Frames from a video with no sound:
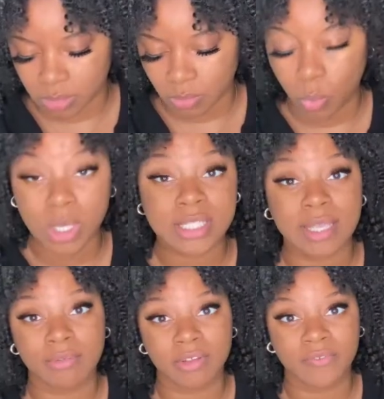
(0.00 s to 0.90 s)

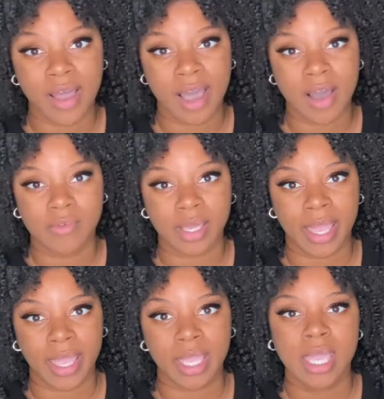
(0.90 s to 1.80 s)
$175,
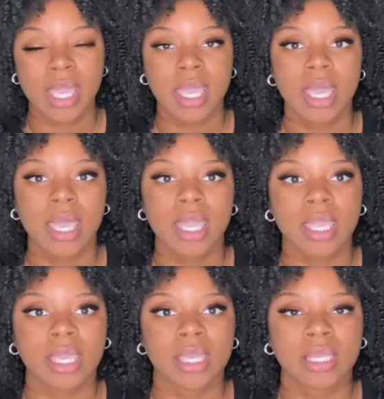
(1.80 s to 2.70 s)
okay,
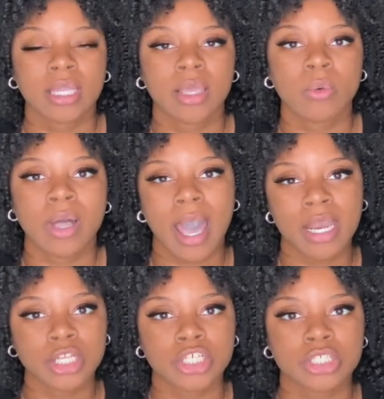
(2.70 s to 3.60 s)
and it was kind
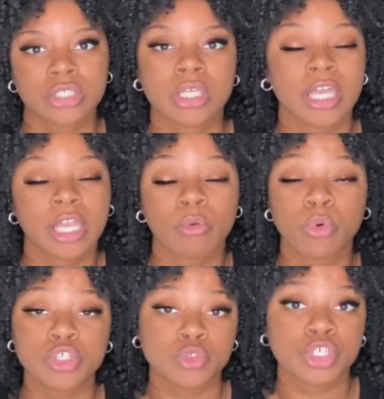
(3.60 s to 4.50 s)
of just, and it
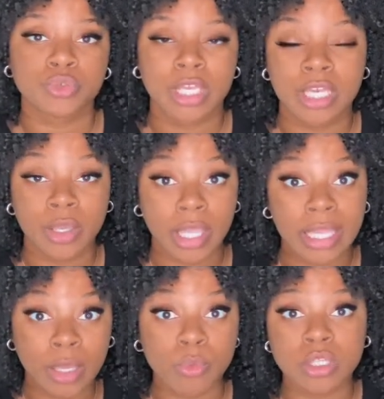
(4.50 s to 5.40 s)

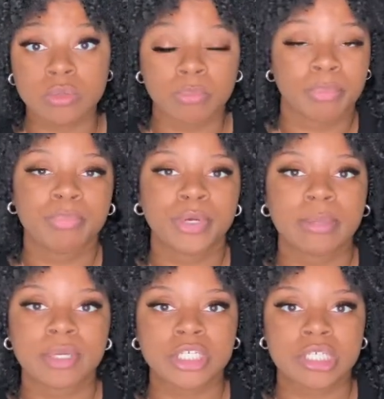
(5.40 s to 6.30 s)
was pretty
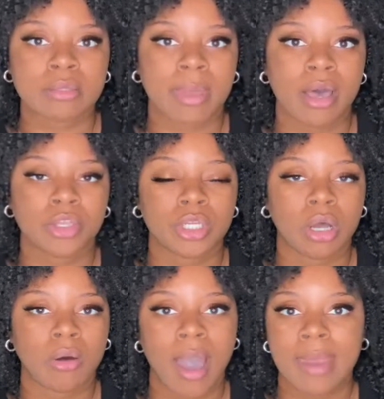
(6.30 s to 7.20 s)
much just about, you
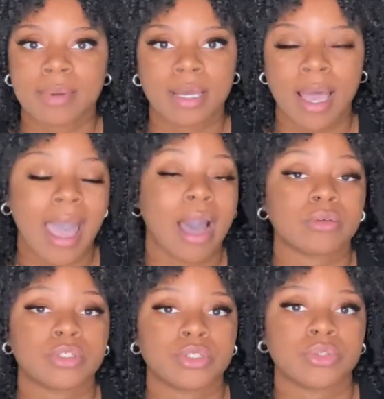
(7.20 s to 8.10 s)
know, how
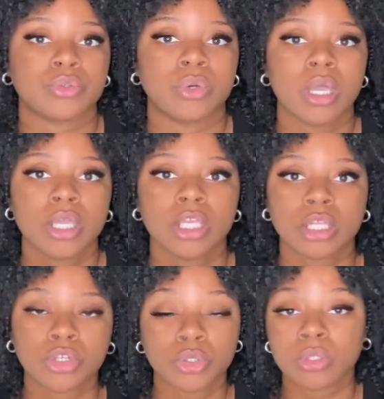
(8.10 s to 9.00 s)
to you
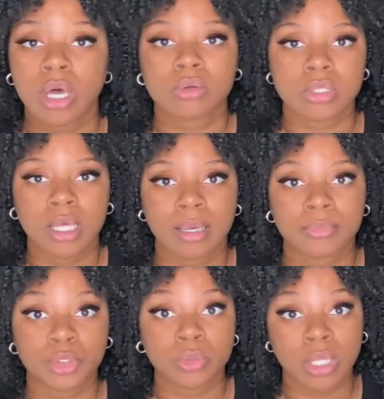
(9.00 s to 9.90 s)
know do
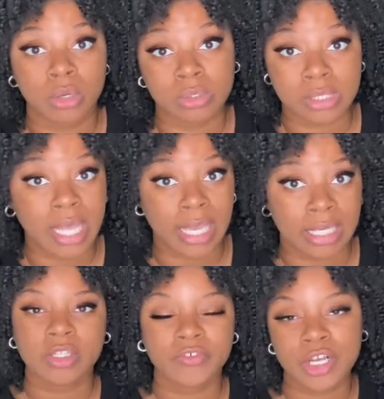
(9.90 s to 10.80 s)
loan signing.
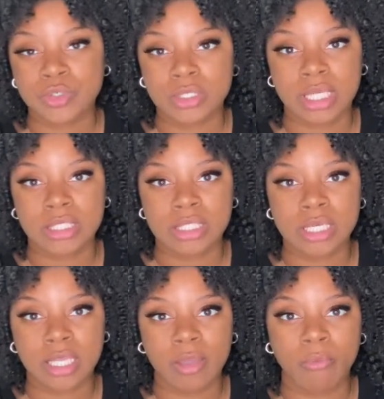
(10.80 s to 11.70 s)
The first course I
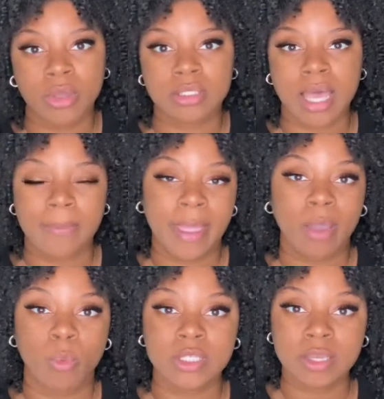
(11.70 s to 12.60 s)
took, I paid
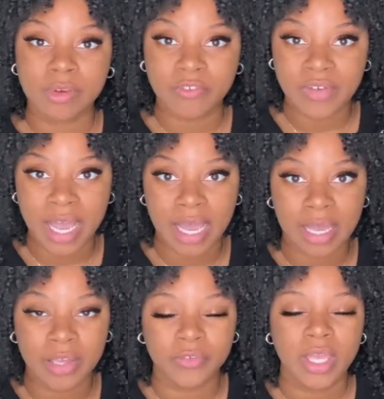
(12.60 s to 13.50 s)

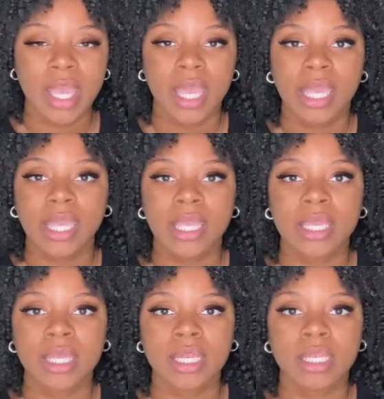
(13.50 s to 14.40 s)
$175,
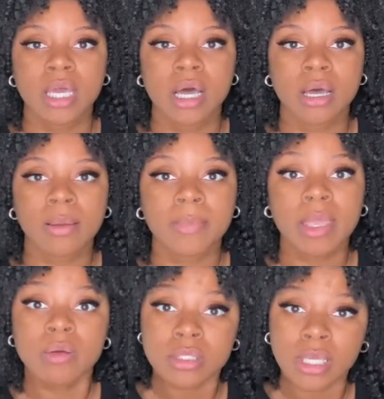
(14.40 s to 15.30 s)
and it
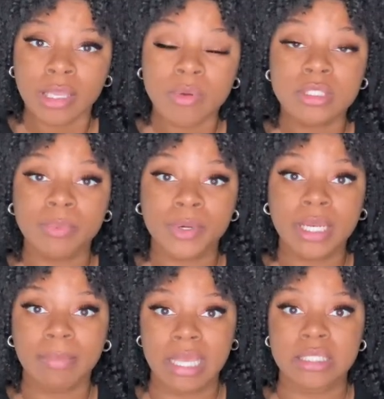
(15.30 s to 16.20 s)
was a
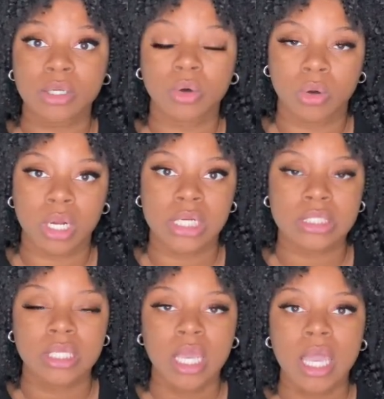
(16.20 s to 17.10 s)
pretty basic
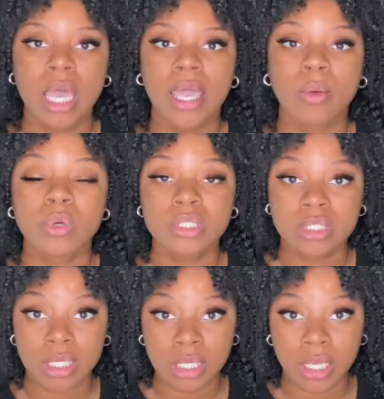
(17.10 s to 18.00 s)
course. It was
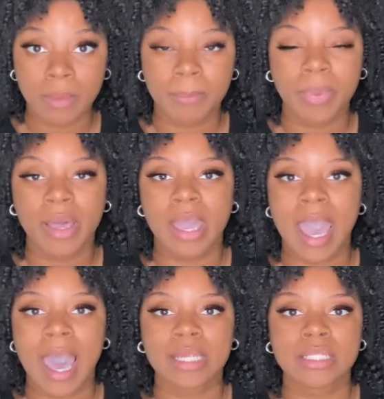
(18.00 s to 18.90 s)
good, but
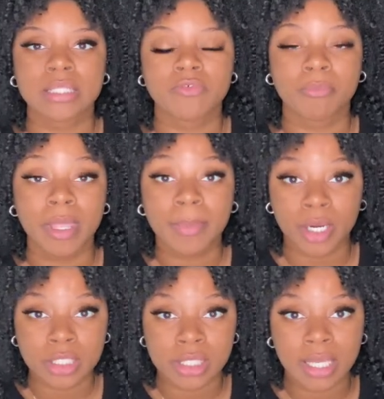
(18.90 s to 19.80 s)
me
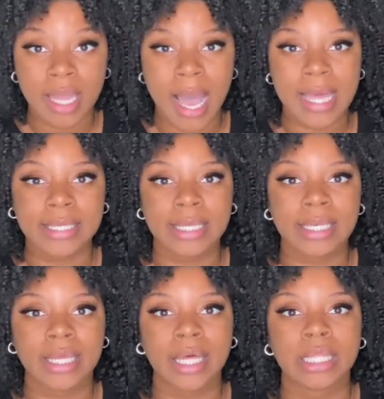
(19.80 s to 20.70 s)
personally, I
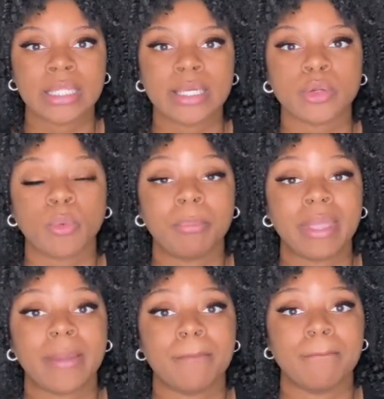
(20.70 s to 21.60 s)
needed a little
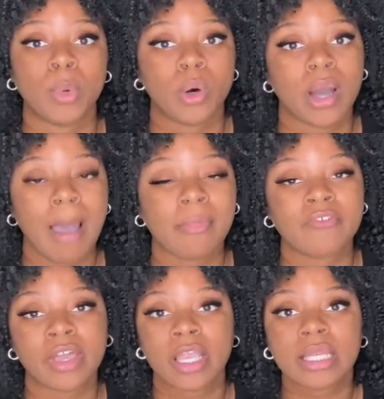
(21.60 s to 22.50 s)
bit more. I'm a
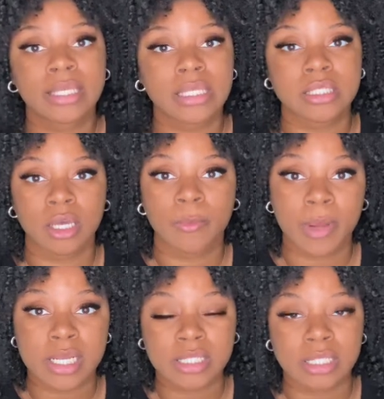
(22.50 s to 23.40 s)
very detailed
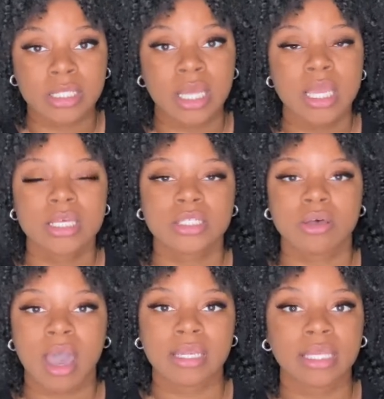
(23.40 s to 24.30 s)
person, so
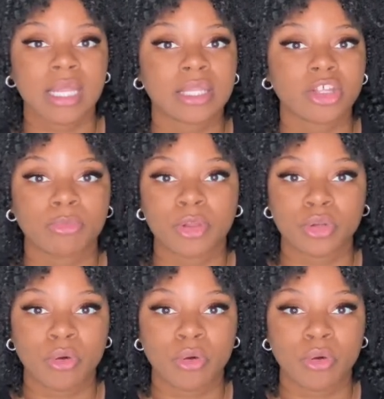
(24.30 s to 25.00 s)
I needed a little bit